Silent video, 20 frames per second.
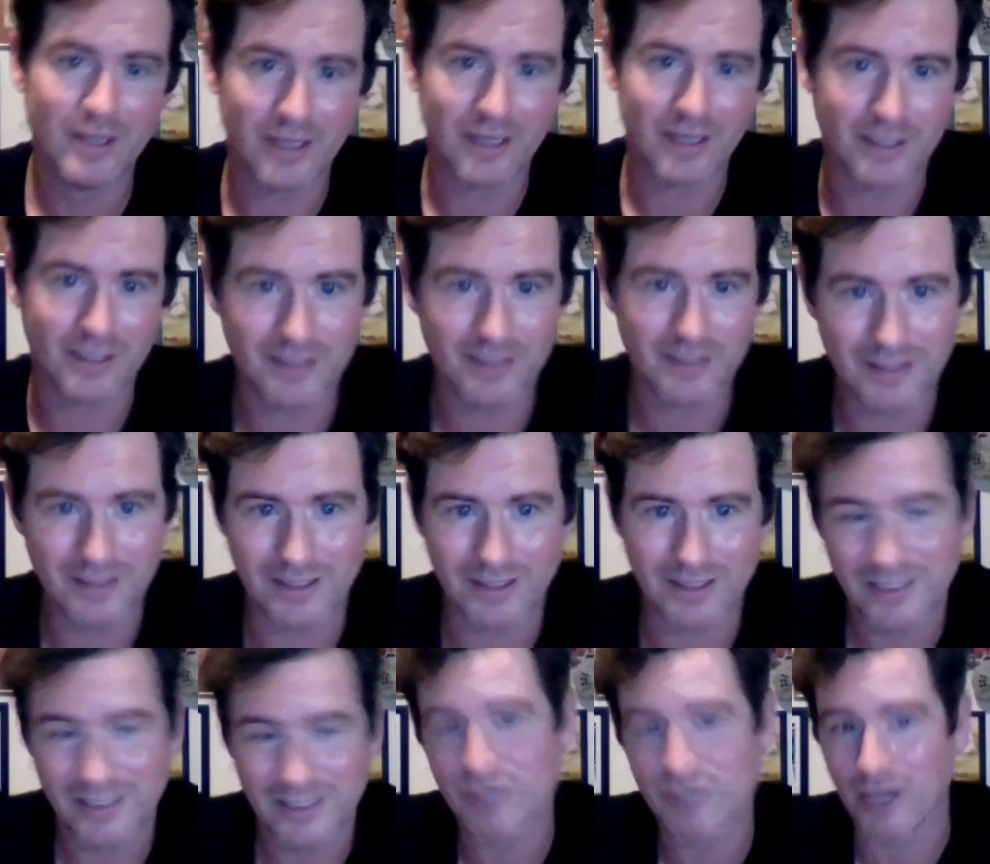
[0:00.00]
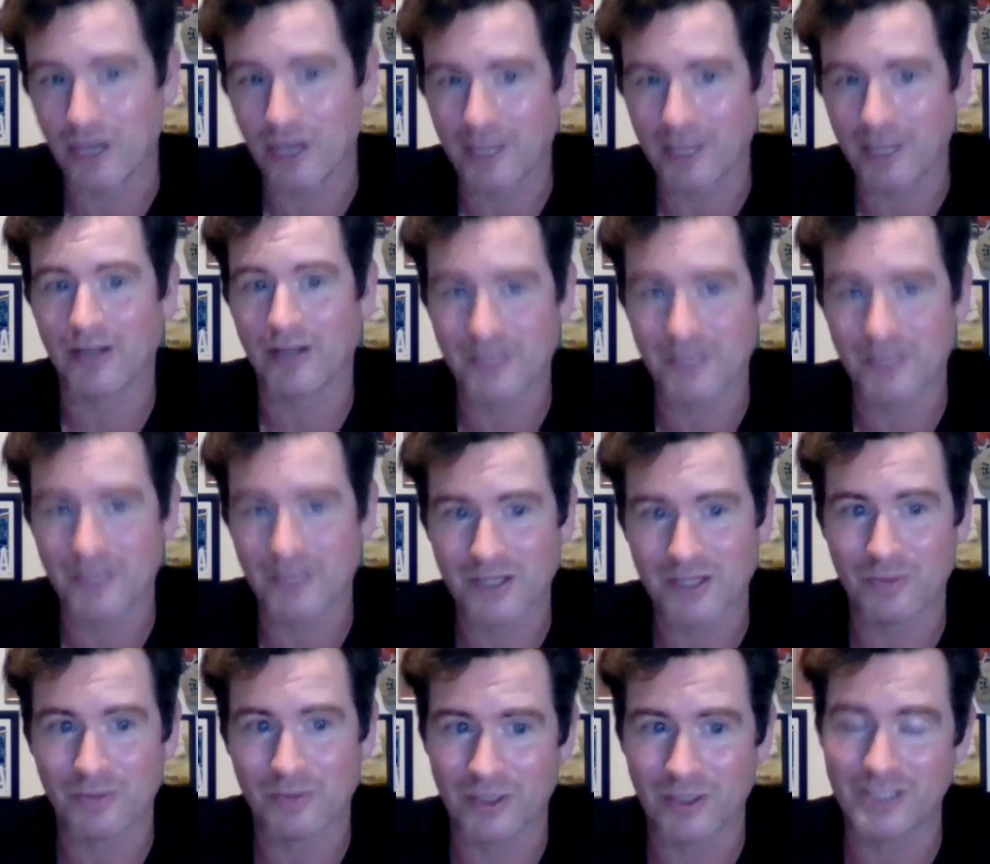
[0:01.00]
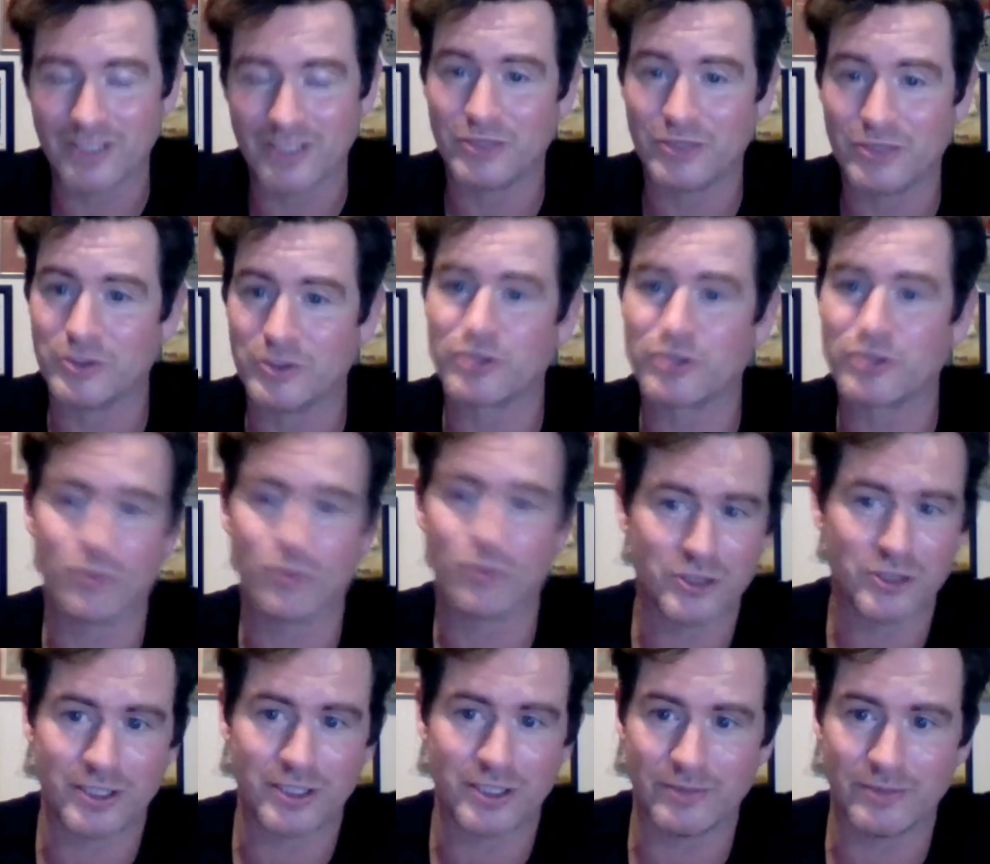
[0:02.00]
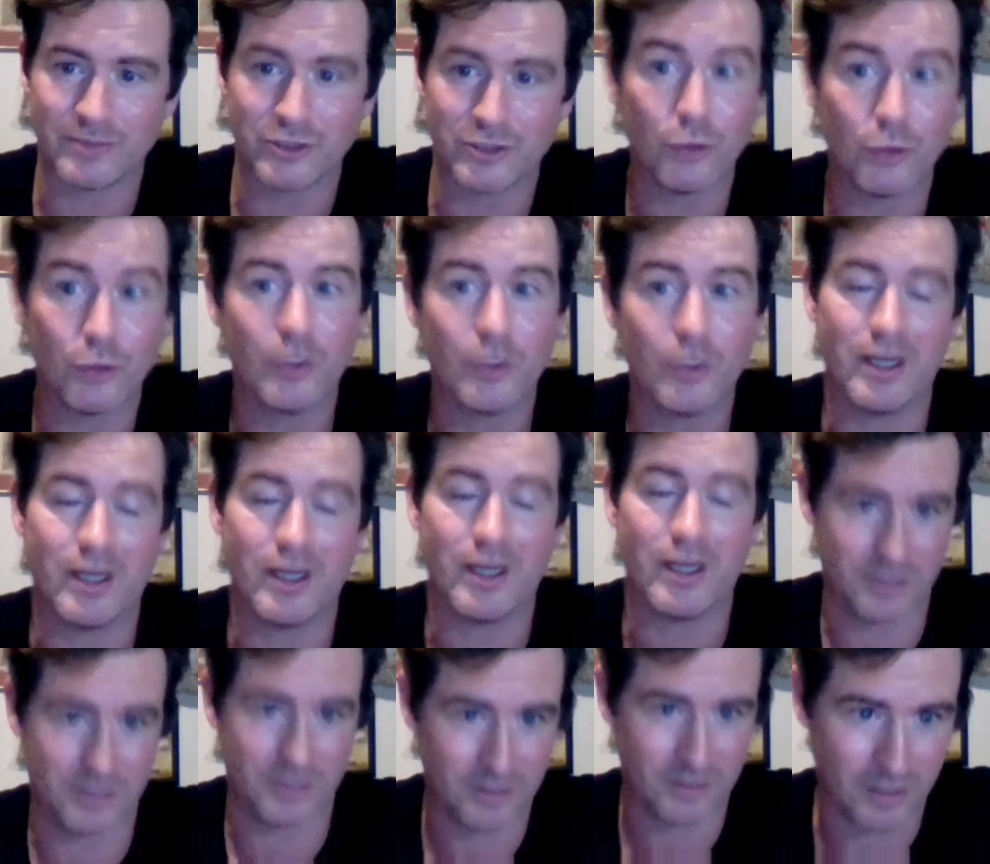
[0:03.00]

And he's striking out some, but he's doing so much damage. Who cares?